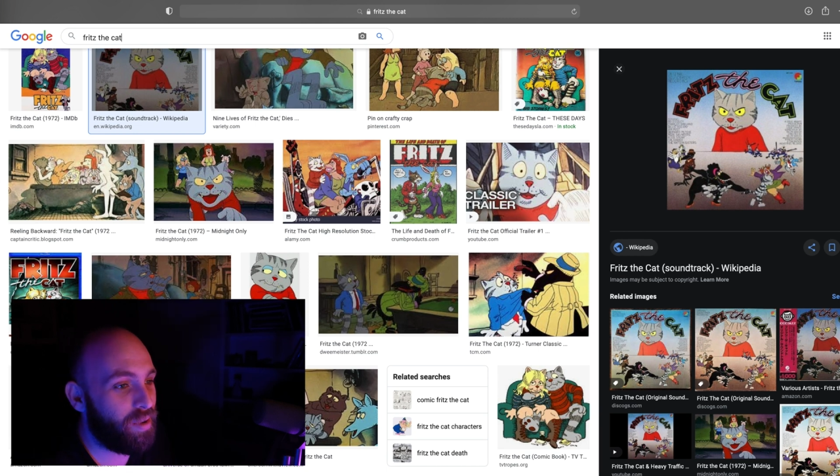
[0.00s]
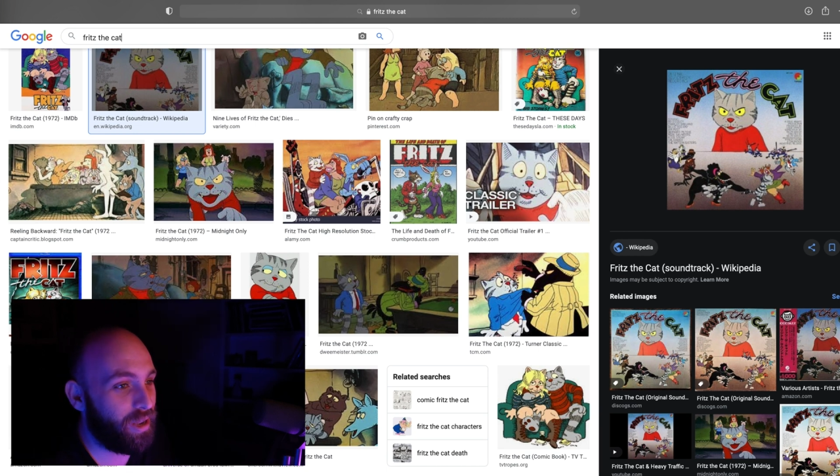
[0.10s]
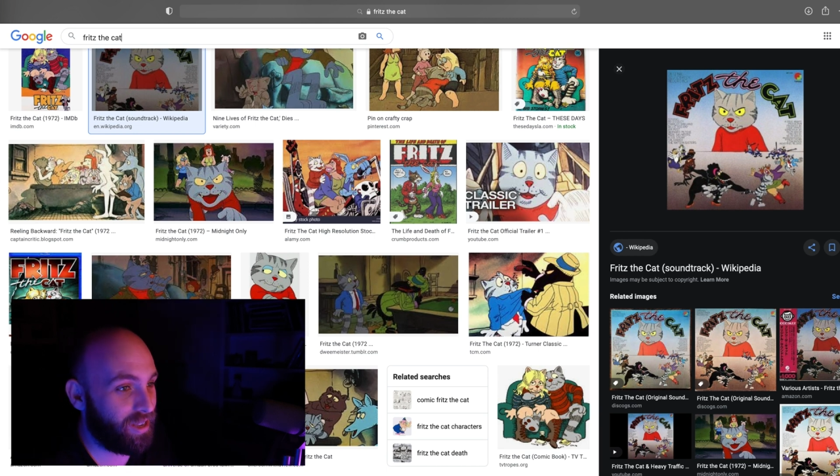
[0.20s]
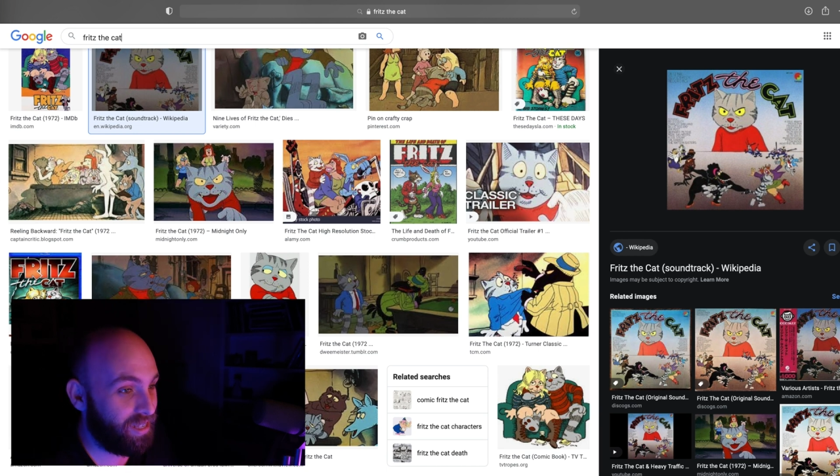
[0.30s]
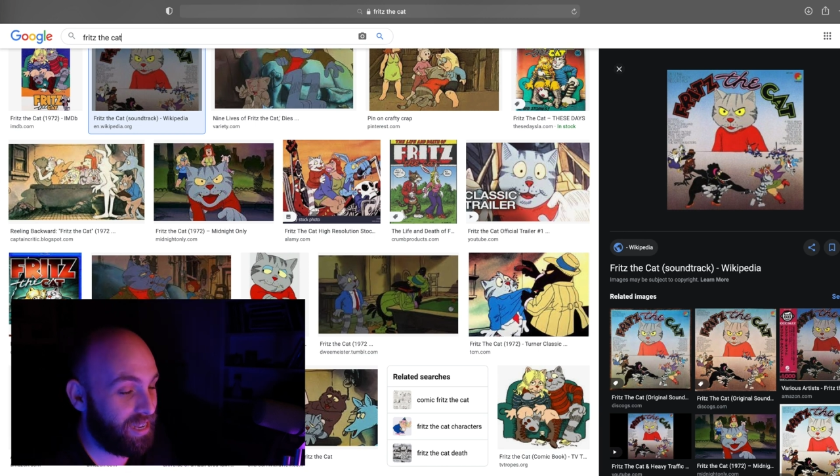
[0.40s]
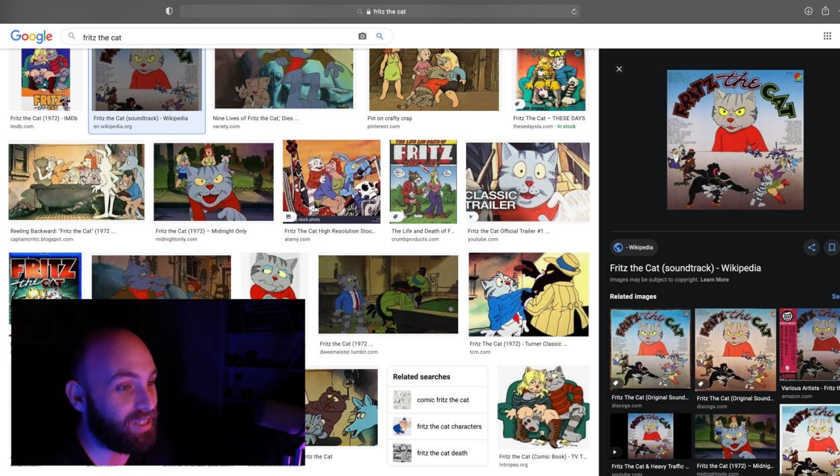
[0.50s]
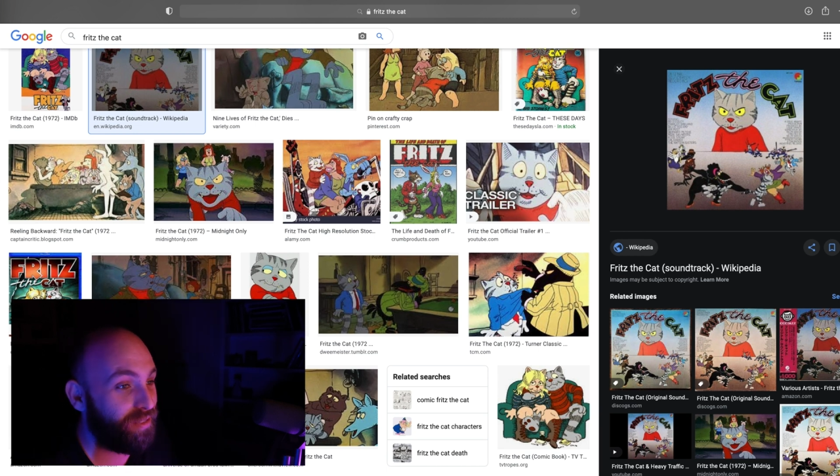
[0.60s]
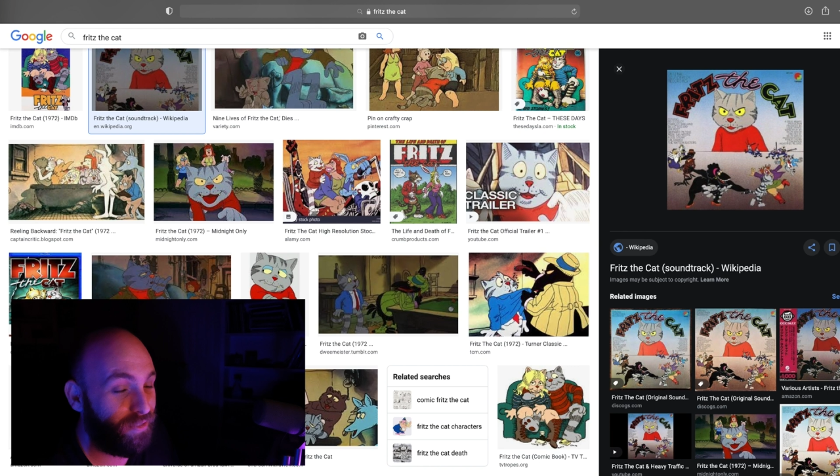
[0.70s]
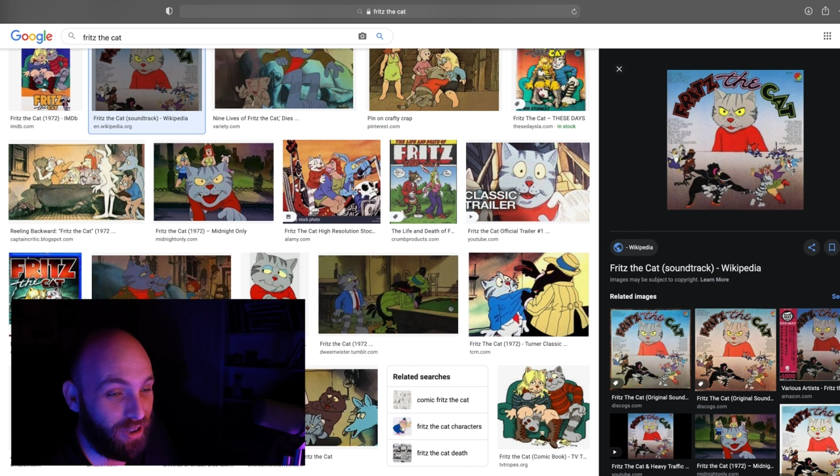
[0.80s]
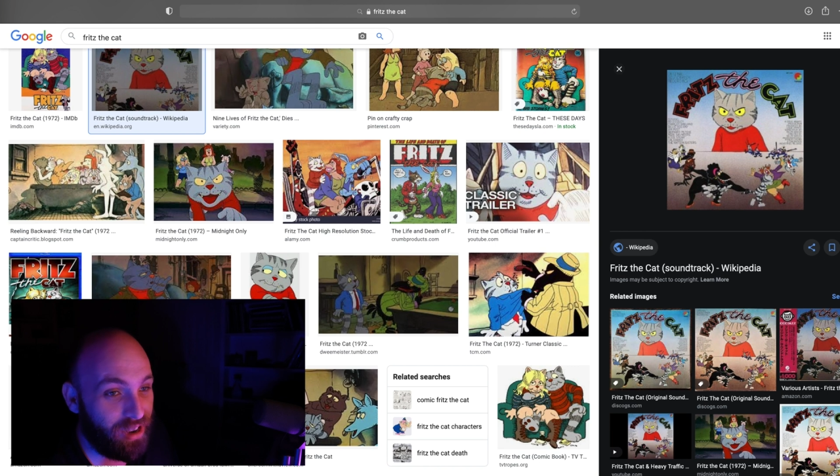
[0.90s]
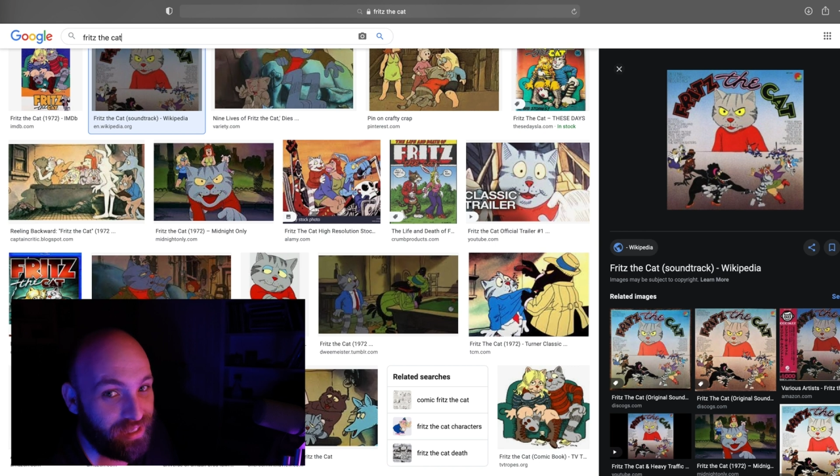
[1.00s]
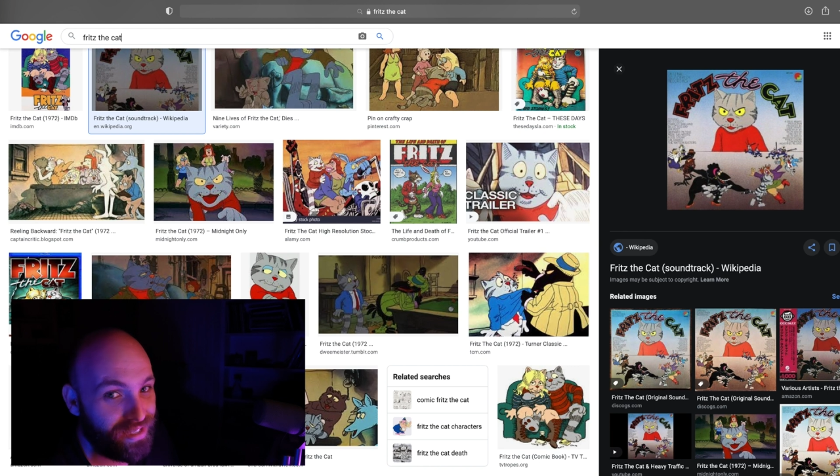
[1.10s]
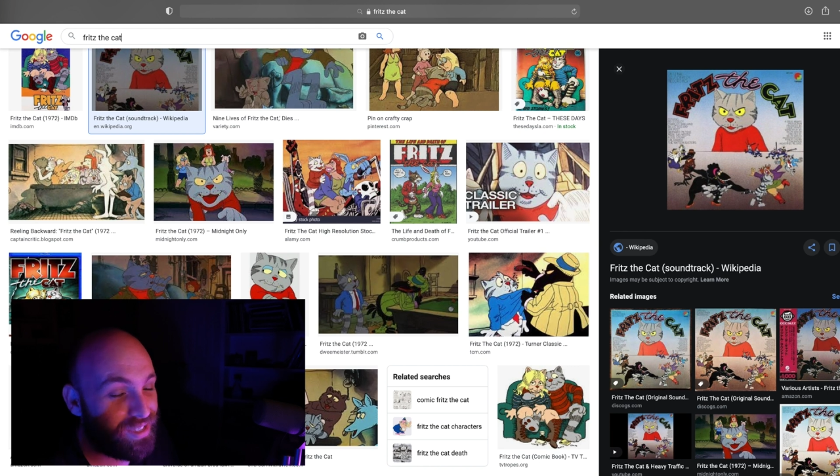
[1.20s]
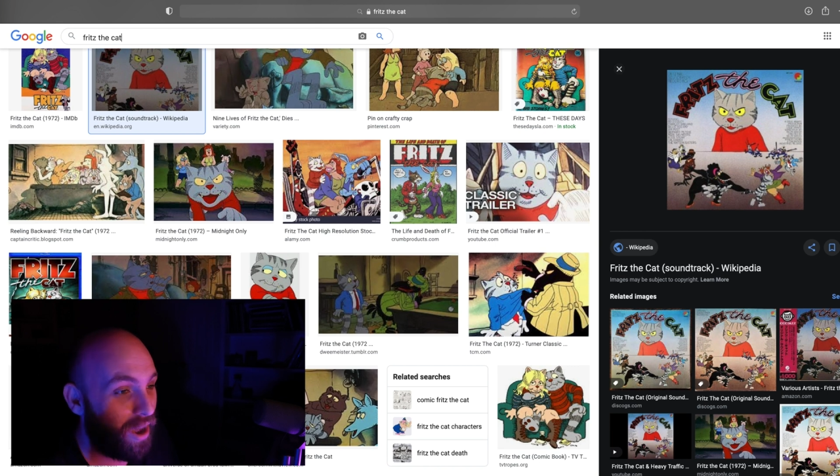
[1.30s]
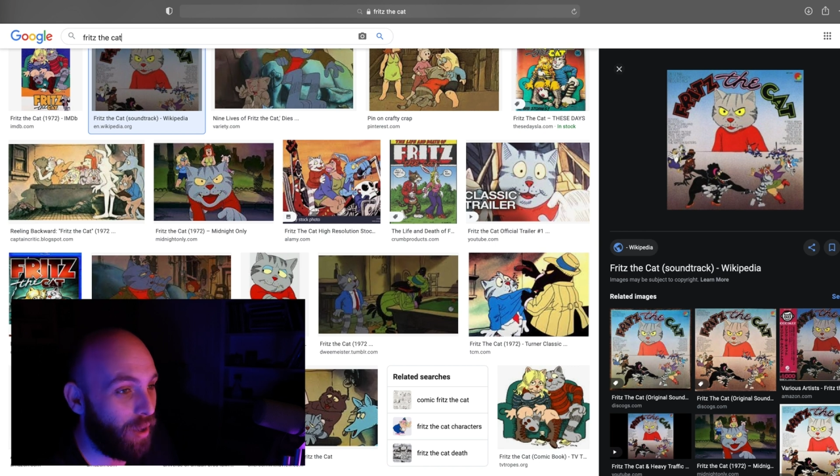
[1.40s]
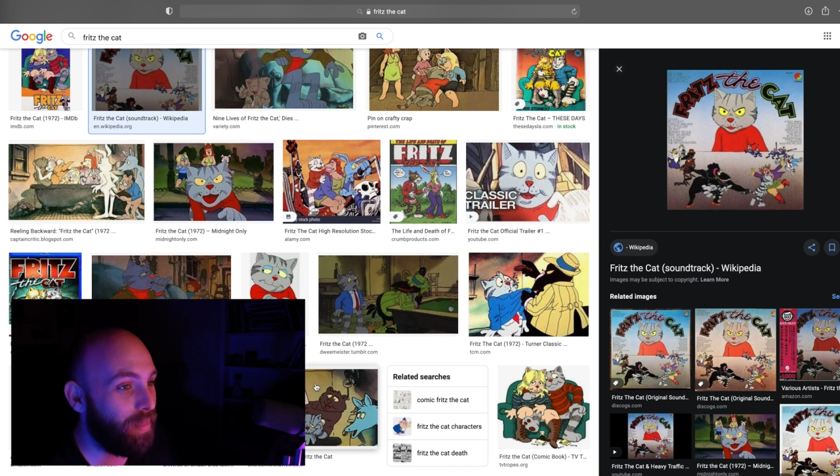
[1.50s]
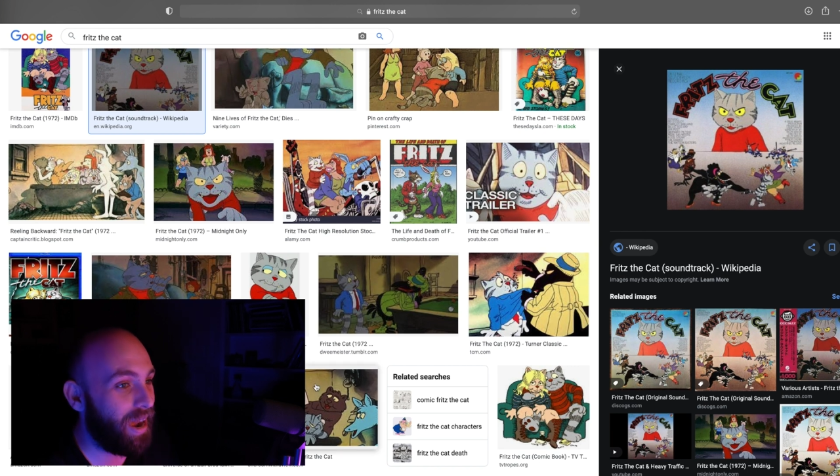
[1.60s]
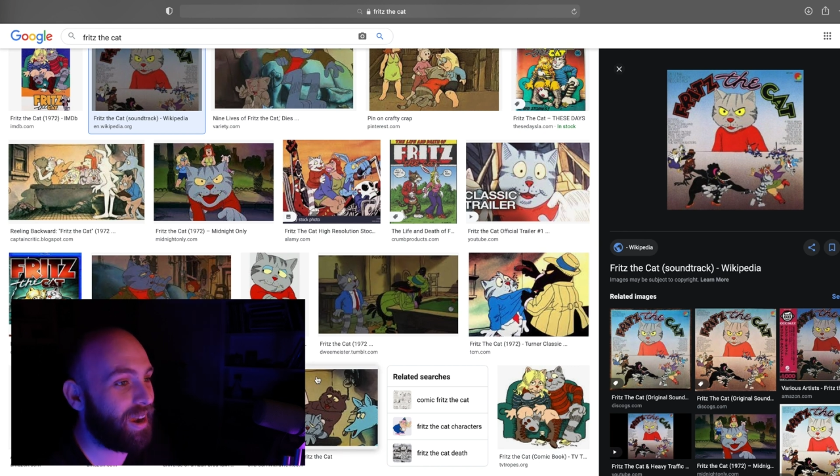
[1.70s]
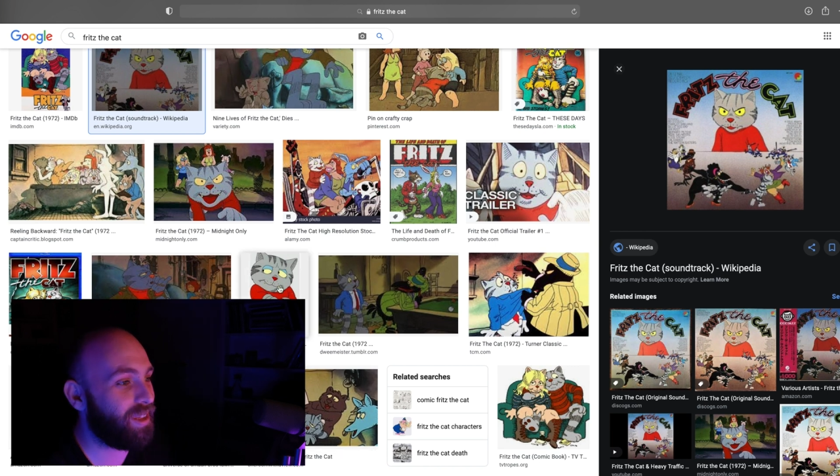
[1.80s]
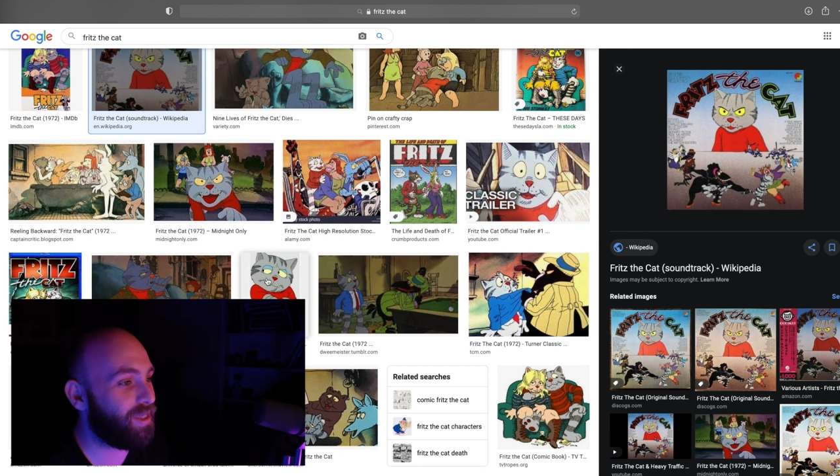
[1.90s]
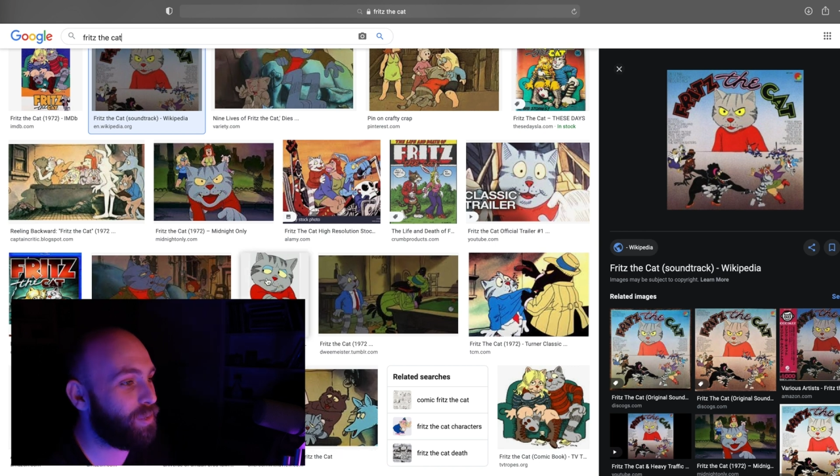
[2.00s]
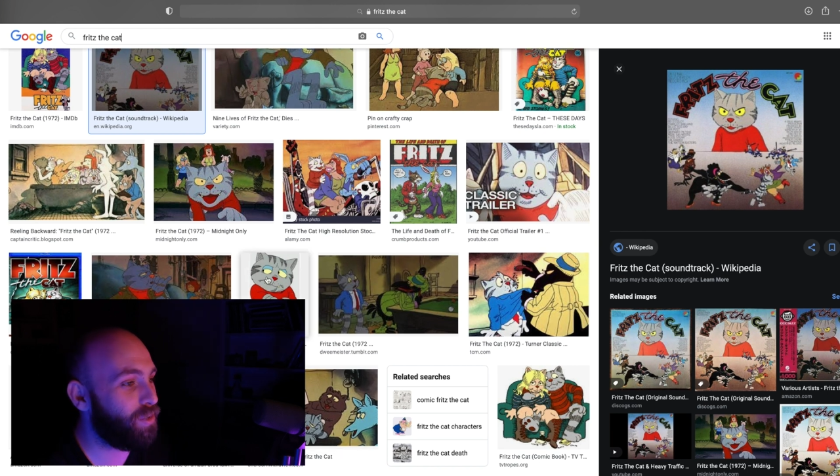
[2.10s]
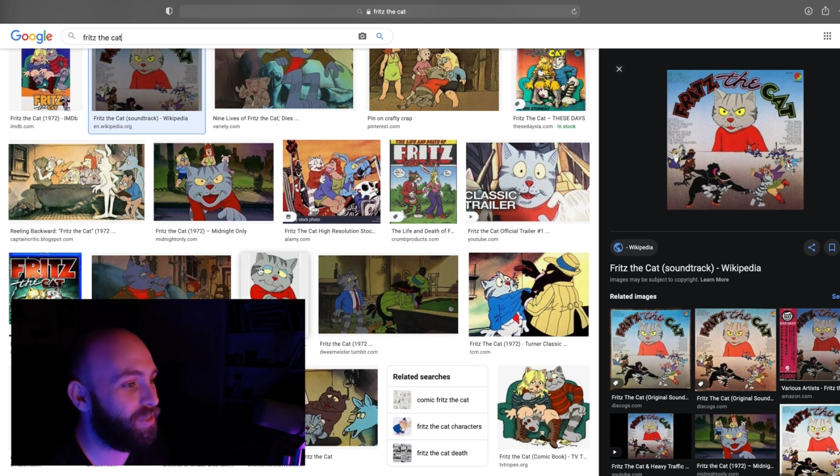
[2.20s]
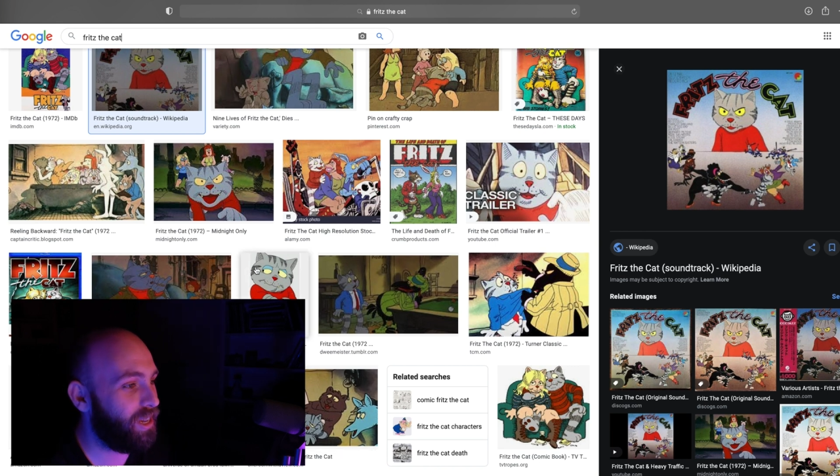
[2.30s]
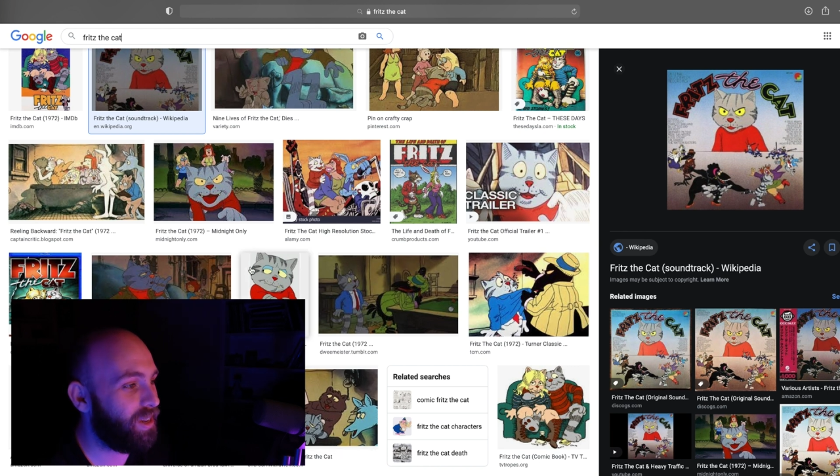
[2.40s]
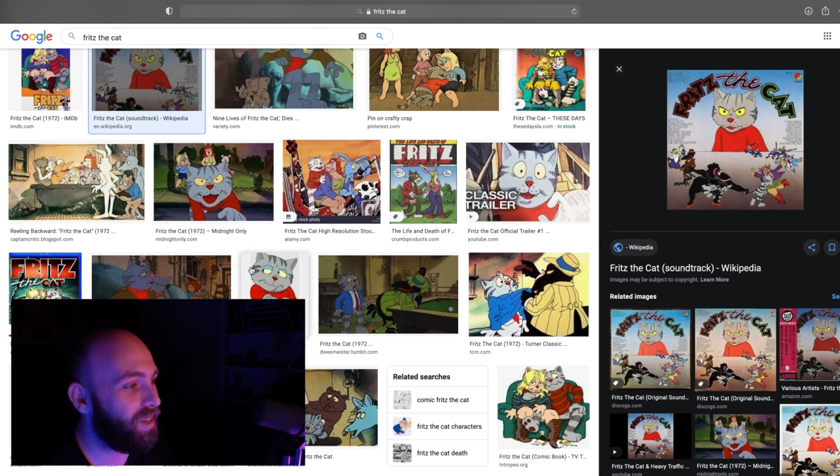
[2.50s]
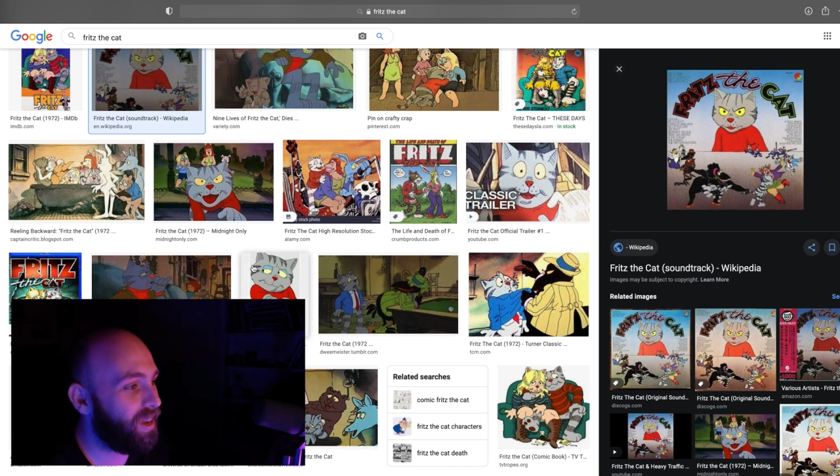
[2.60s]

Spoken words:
because he's a fucking scumbag in the movie.